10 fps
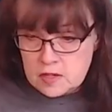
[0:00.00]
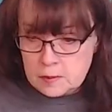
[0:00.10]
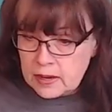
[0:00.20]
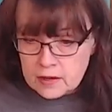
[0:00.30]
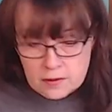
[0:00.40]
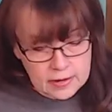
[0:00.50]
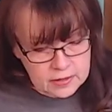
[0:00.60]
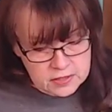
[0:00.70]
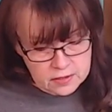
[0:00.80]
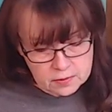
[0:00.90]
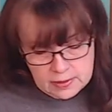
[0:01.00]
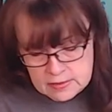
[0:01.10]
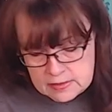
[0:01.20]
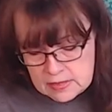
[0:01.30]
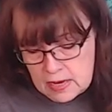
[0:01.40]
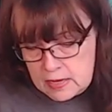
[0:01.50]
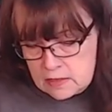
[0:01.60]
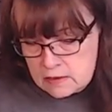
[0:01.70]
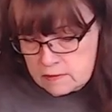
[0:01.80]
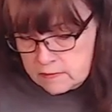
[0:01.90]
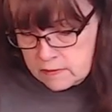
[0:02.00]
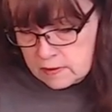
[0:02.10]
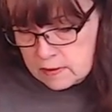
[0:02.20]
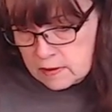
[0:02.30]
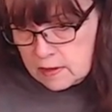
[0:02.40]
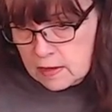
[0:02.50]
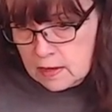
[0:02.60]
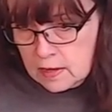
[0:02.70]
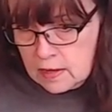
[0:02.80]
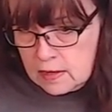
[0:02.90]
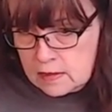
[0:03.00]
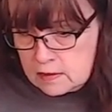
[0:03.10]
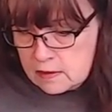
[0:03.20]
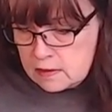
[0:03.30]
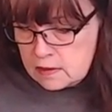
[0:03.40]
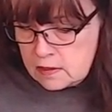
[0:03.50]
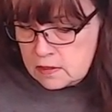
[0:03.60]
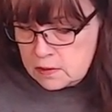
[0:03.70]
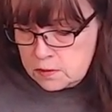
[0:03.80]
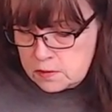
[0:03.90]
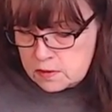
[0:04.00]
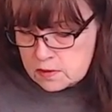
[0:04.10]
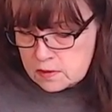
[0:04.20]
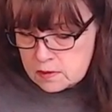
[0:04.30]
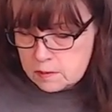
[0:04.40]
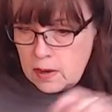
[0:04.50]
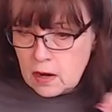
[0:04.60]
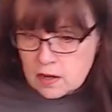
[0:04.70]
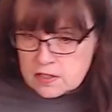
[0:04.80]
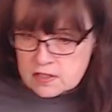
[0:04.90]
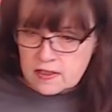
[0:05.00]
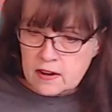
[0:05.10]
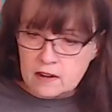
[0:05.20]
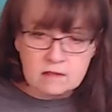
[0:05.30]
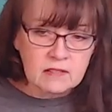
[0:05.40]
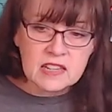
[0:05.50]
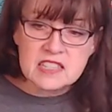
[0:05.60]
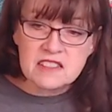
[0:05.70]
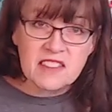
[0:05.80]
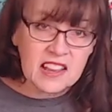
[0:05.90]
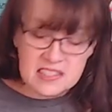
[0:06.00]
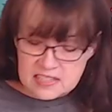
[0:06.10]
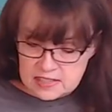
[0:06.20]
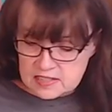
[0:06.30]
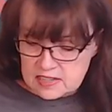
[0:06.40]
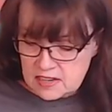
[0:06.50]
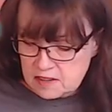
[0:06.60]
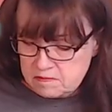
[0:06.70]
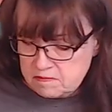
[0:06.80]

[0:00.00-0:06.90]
it back around to the red side and use my hearts there until Valentine's Day.